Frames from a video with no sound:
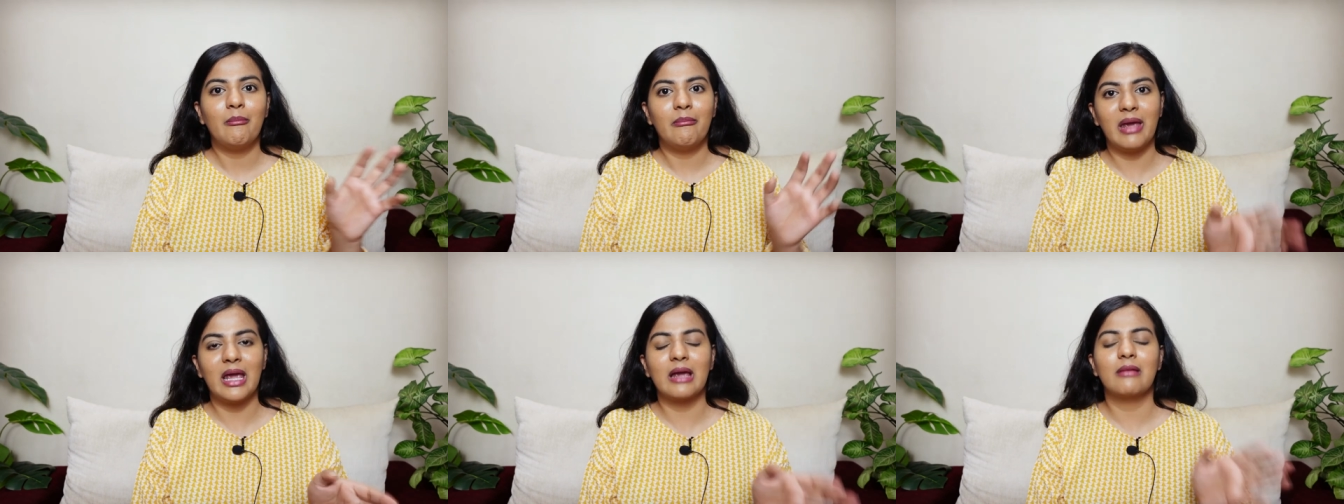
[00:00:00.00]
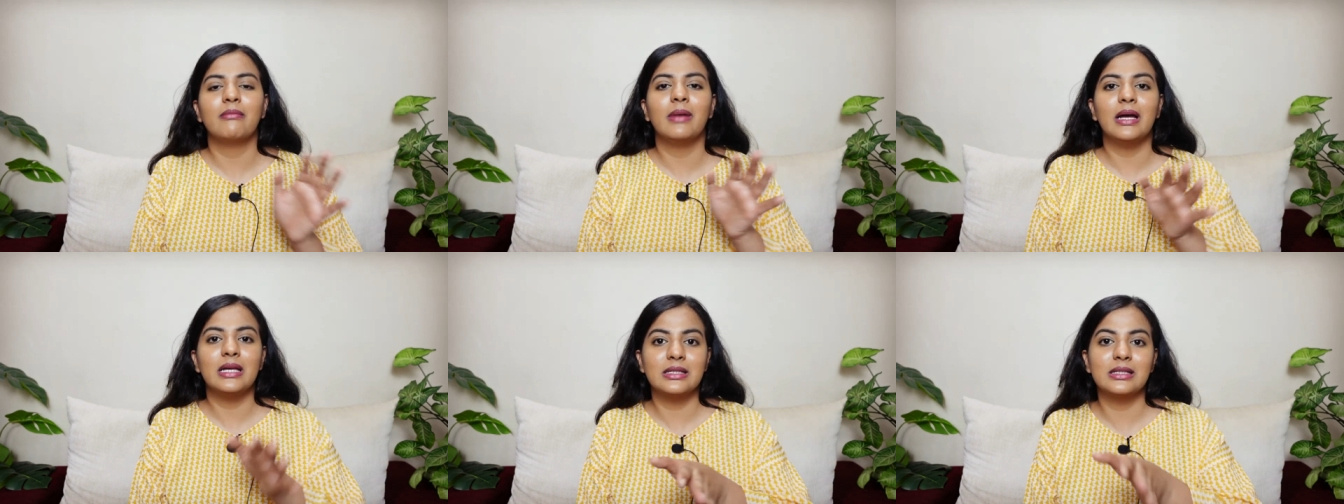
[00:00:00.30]

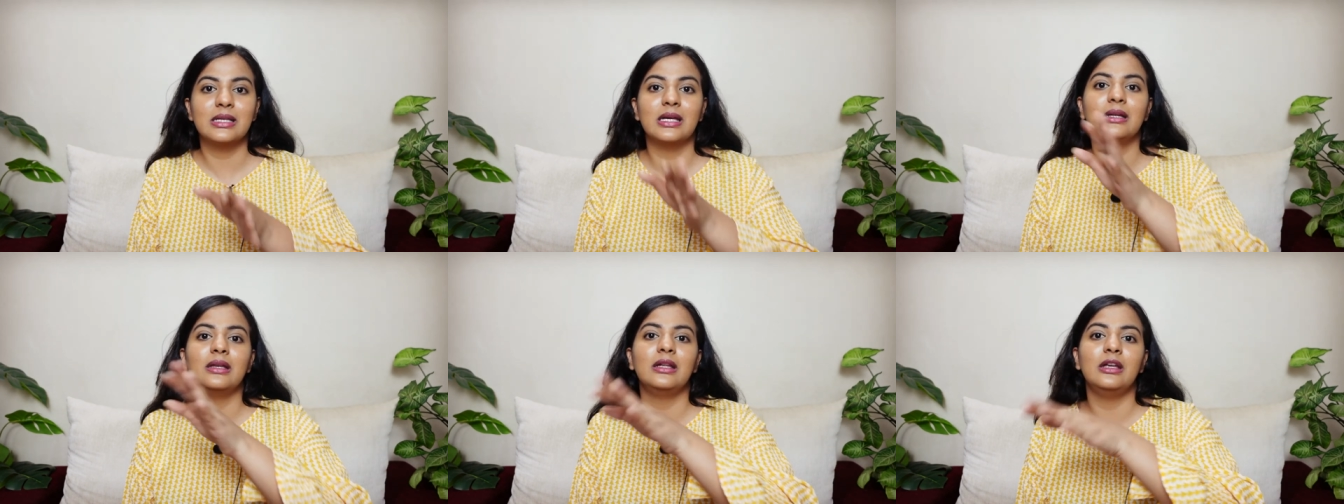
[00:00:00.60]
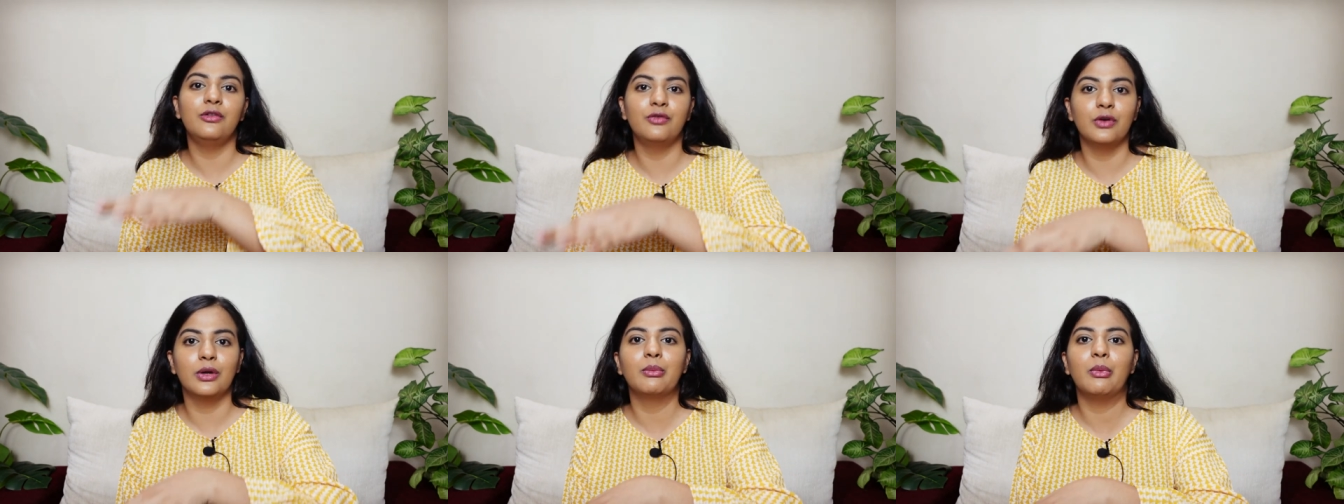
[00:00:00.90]
make my skin
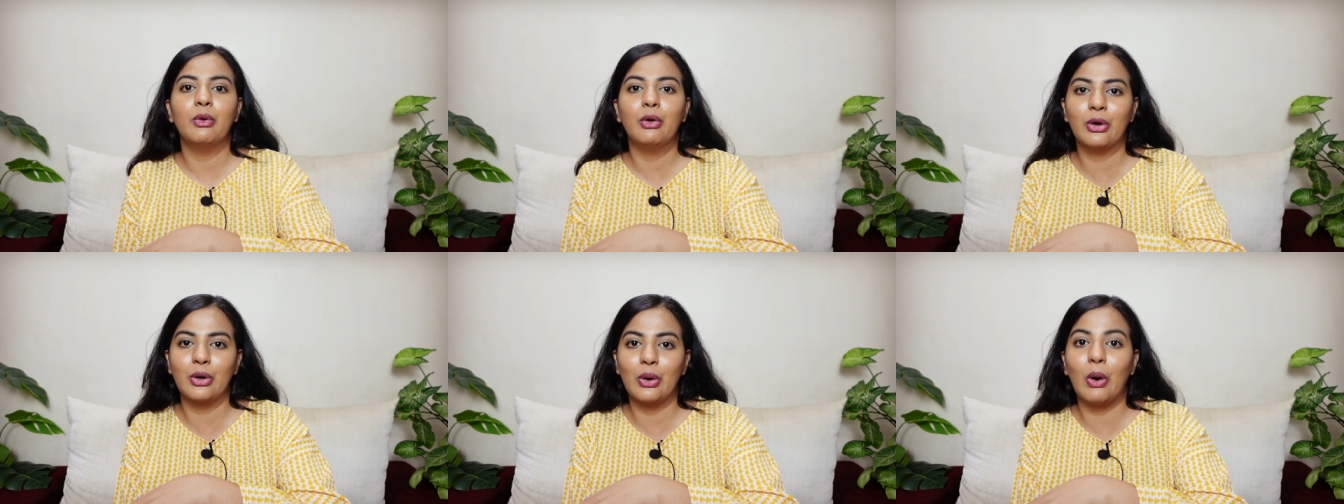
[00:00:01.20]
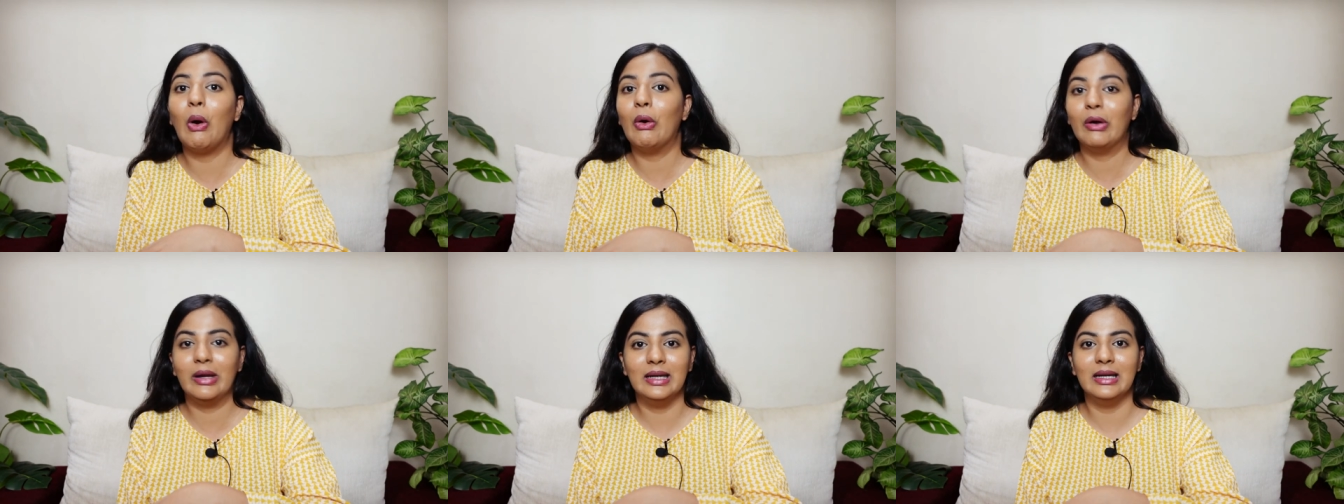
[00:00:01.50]
even more
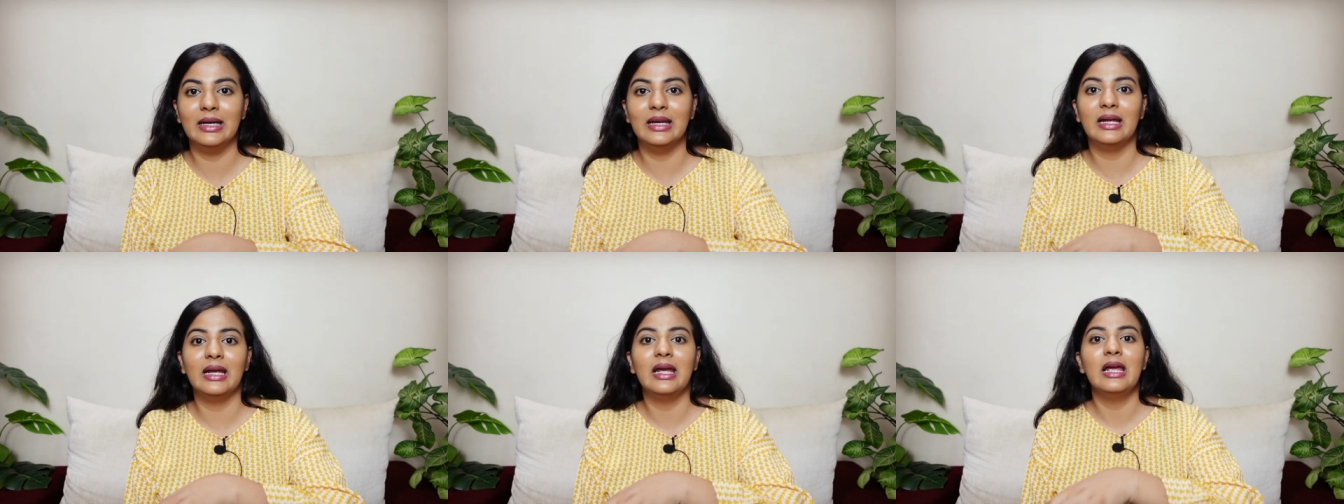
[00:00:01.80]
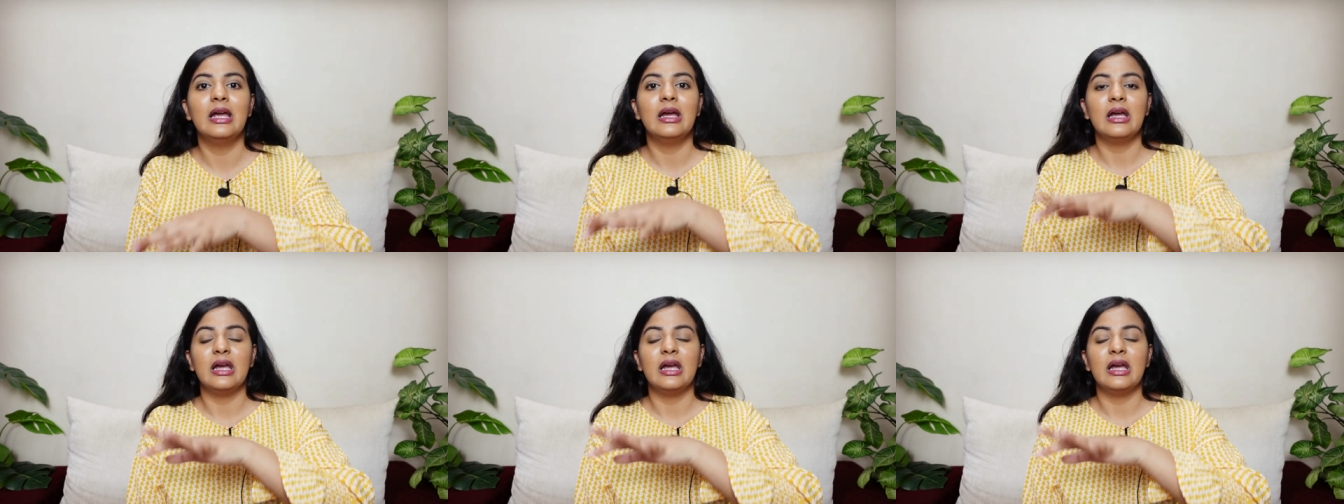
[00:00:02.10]
oily.